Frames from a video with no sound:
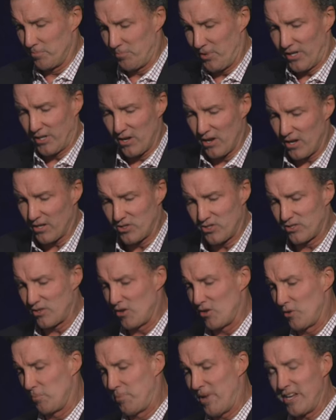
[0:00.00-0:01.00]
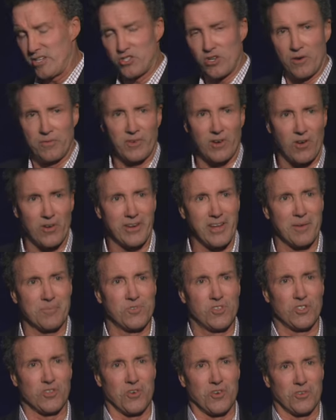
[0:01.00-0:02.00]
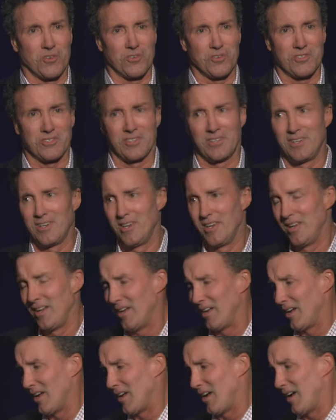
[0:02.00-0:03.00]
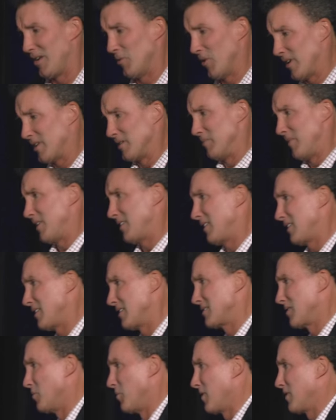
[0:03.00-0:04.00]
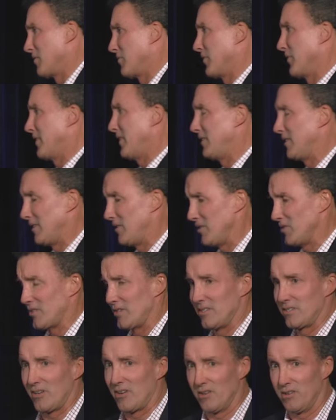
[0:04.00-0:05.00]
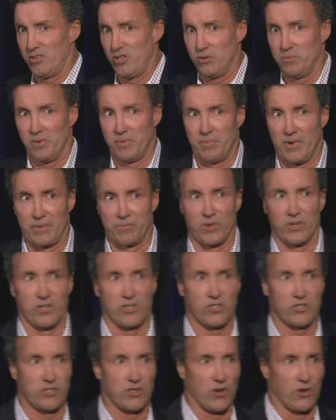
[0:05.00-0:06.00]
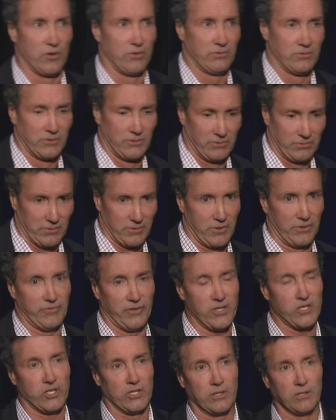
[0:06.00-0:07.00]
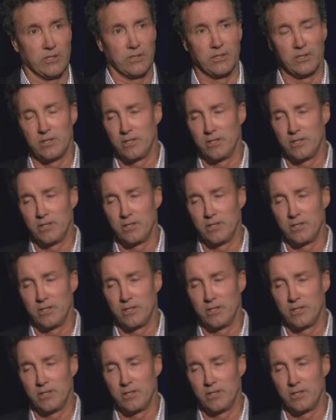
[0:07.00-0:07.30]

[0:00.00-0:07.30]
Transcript: Picasso, Beethoven all kept journals. I recommend that it's a wonderful thing to do since our human memory is so deficient.